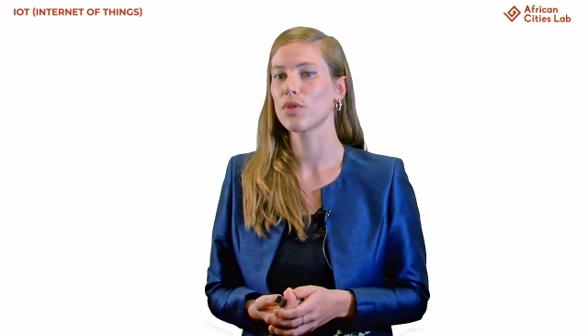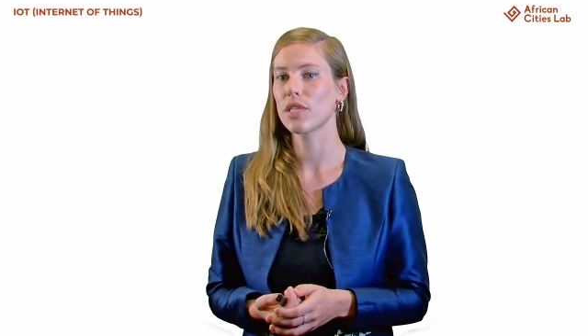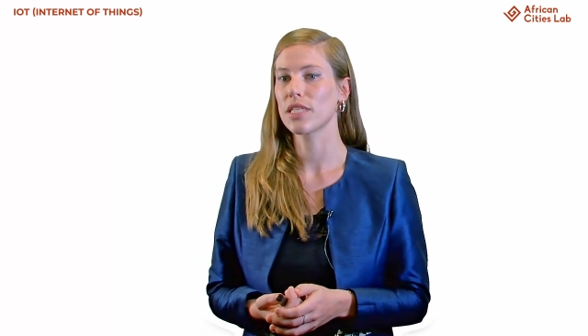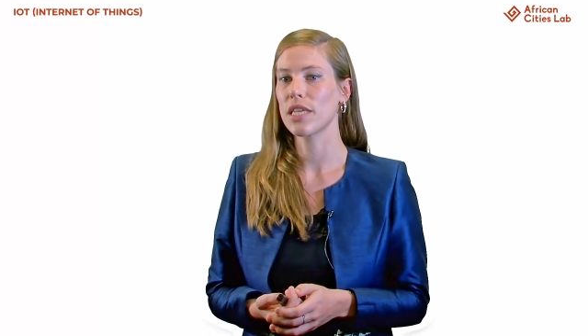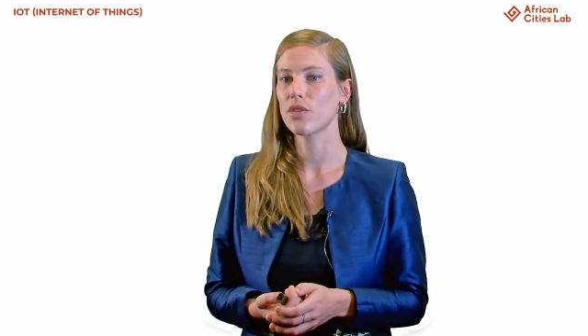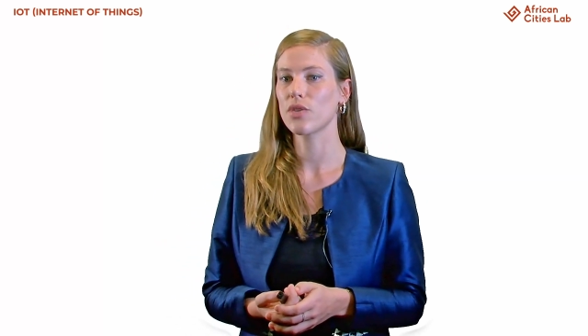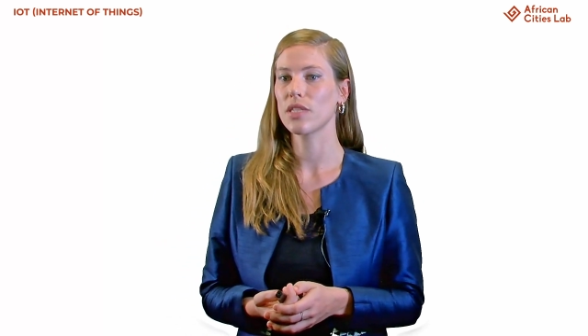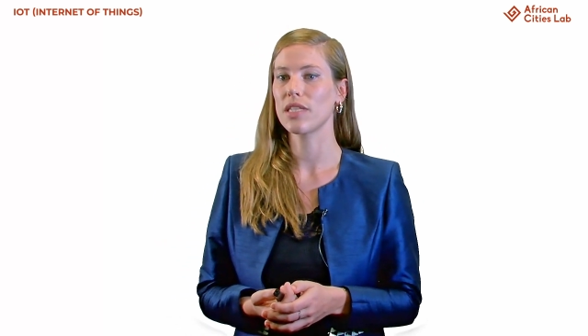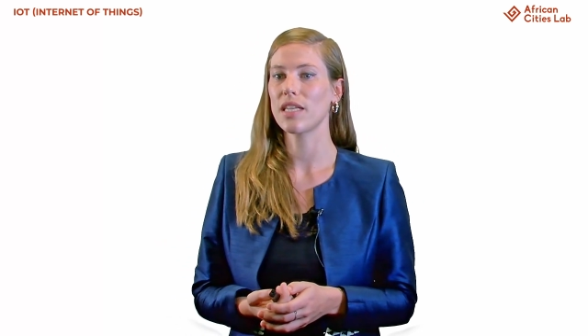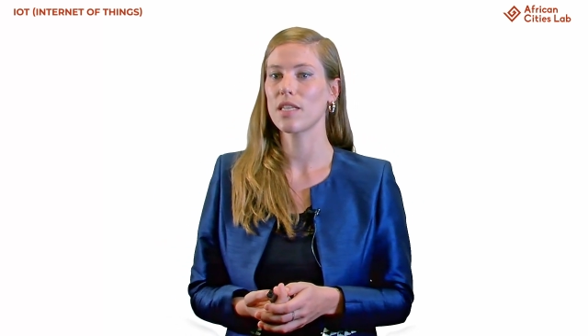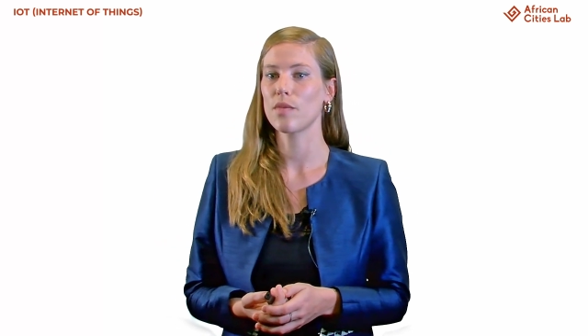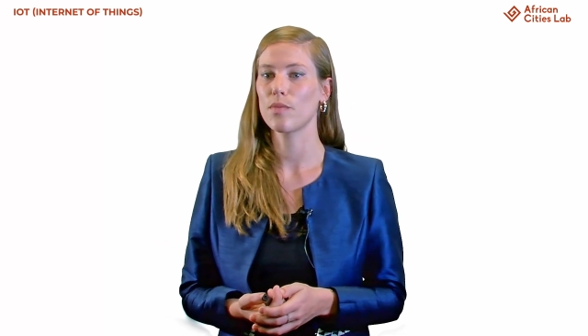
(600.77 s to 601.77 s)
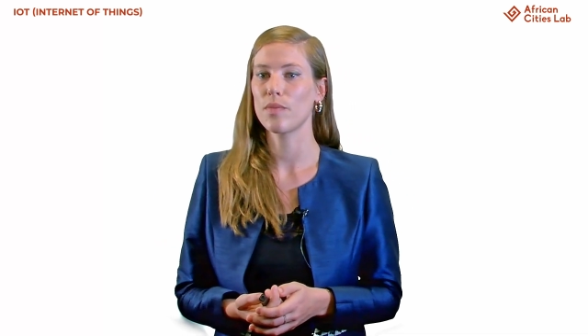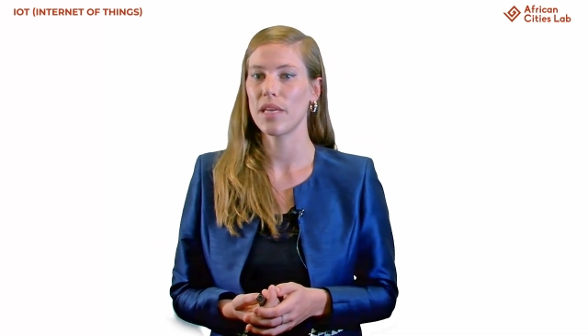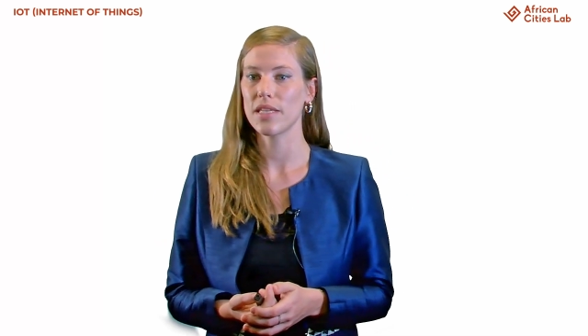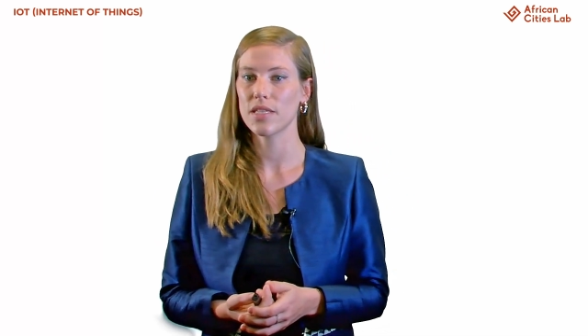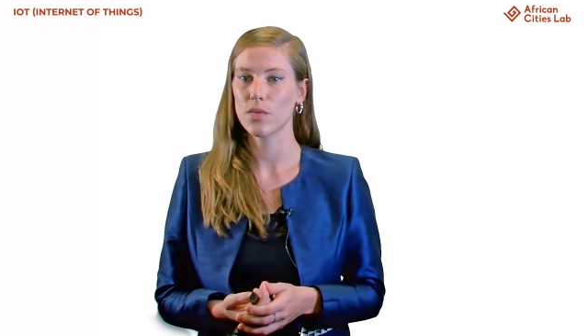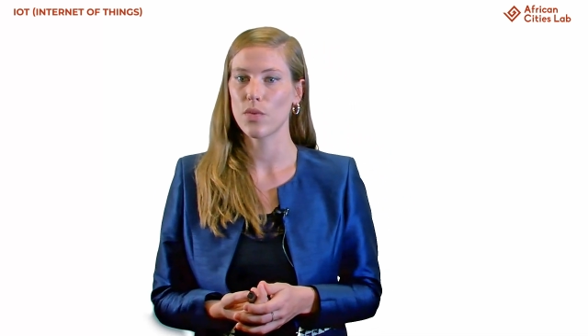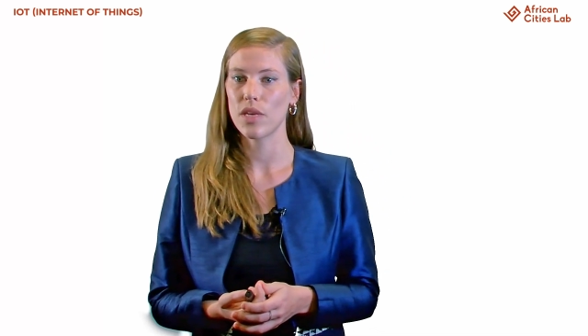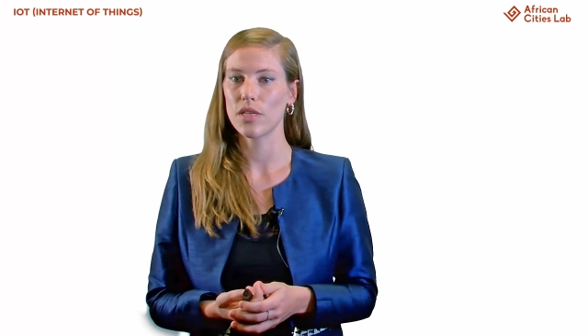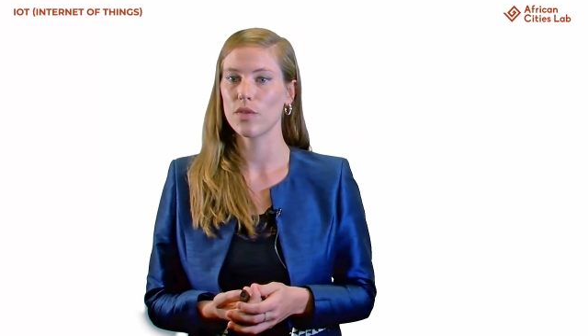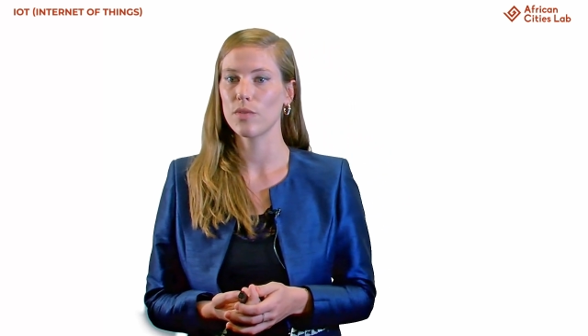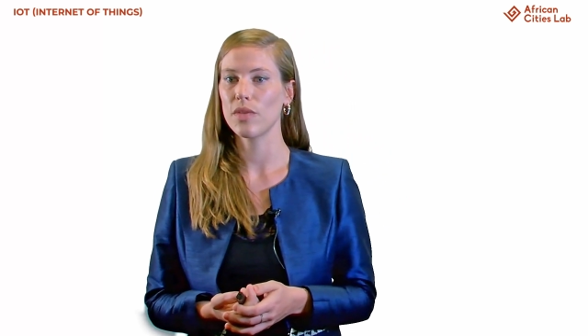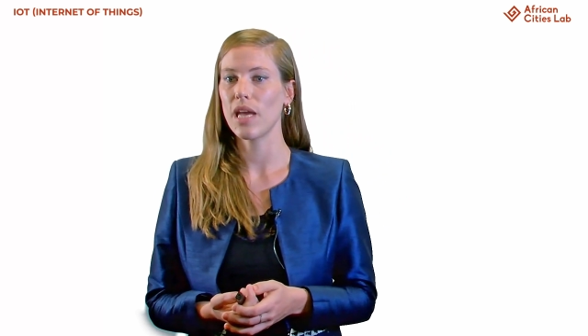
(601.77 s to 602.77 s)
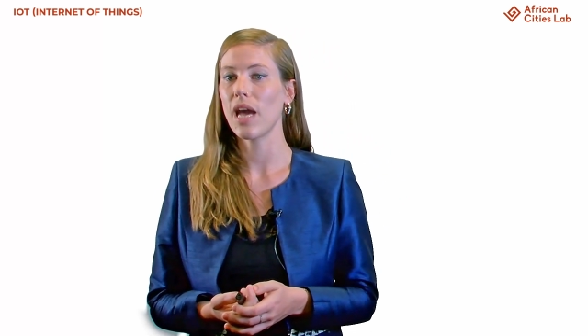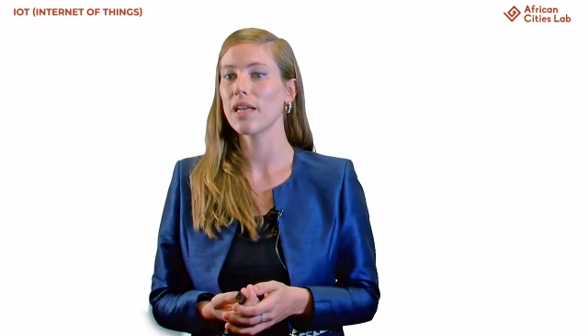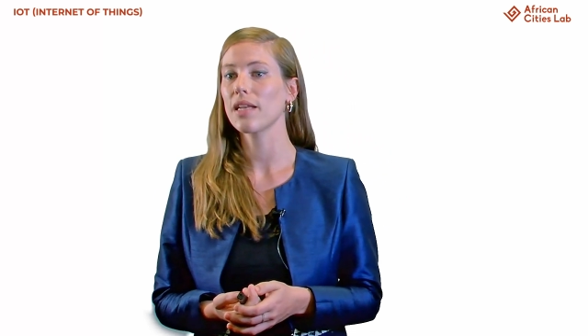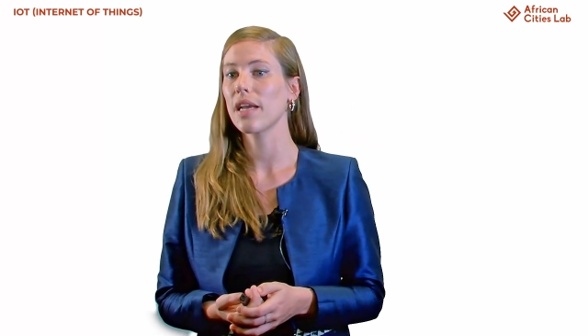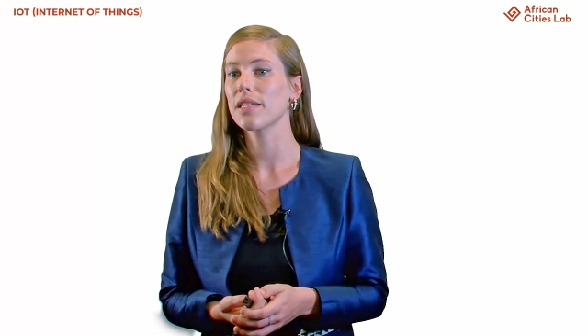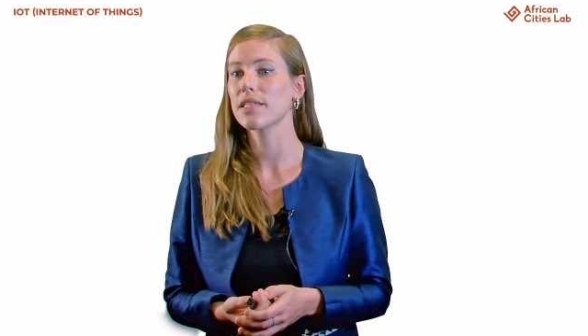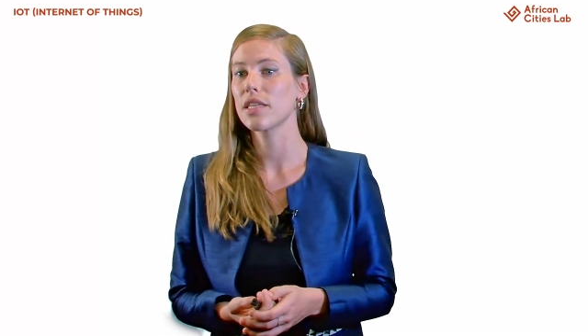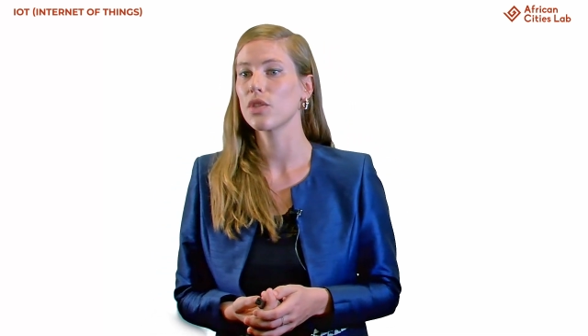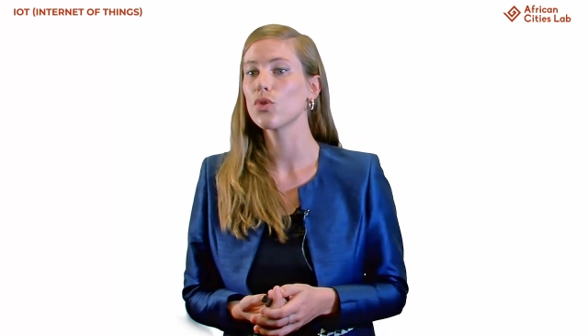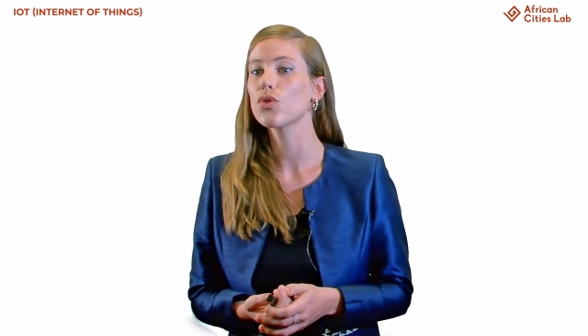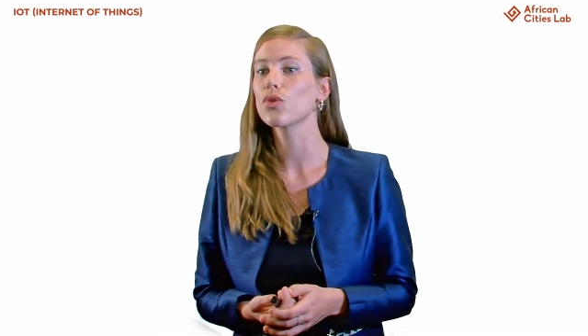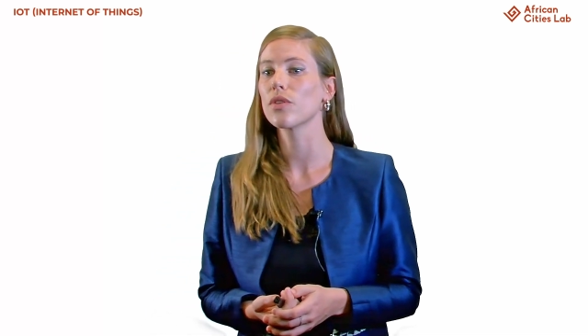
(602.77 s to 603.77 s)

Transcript: to a central database where it could be analyzed and used to